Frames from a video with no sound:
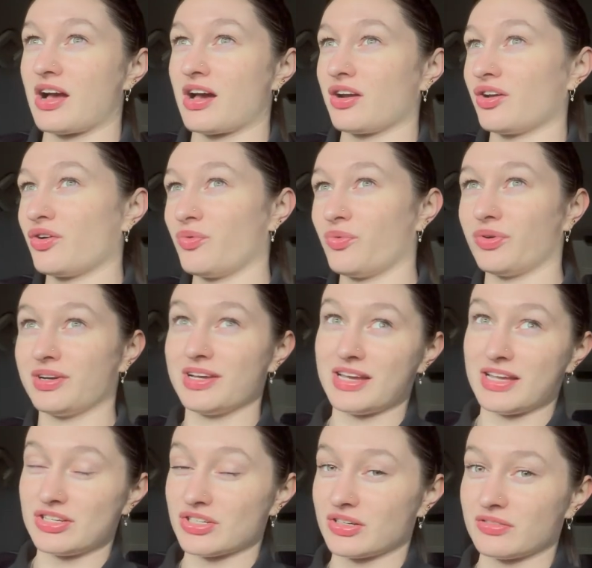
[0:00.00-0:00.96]
I don't want to
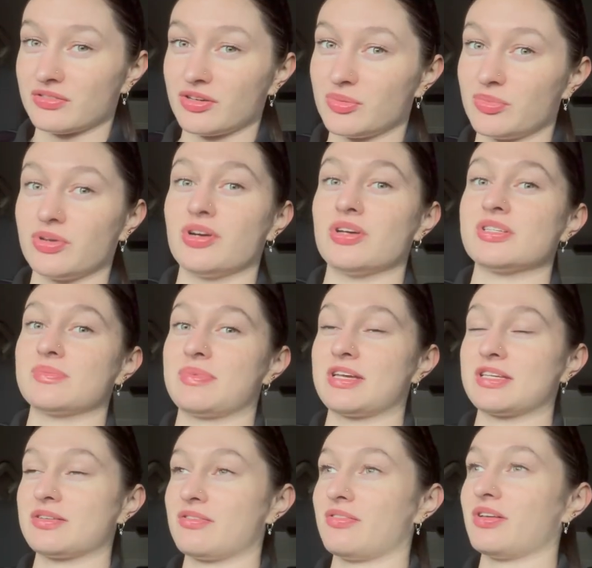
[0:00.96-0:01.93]
eat junk food because it
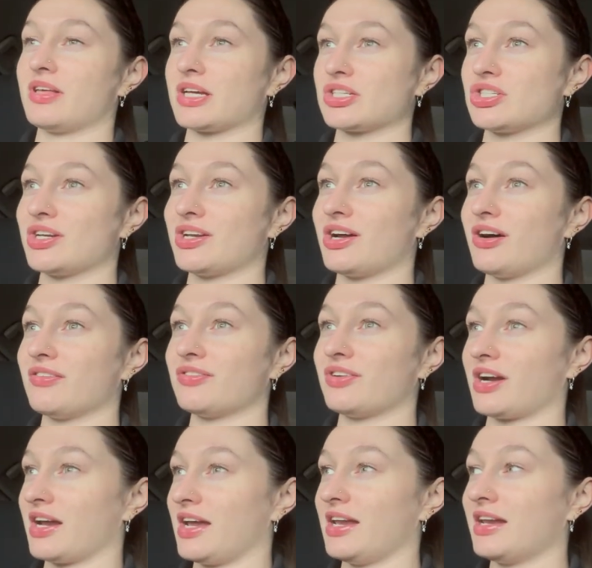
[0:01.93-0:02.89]
makes me feel like shit after
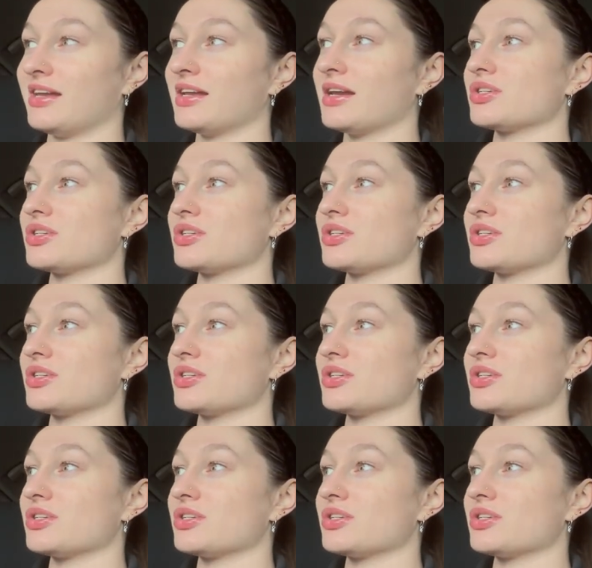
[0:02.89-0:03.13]
I eat it.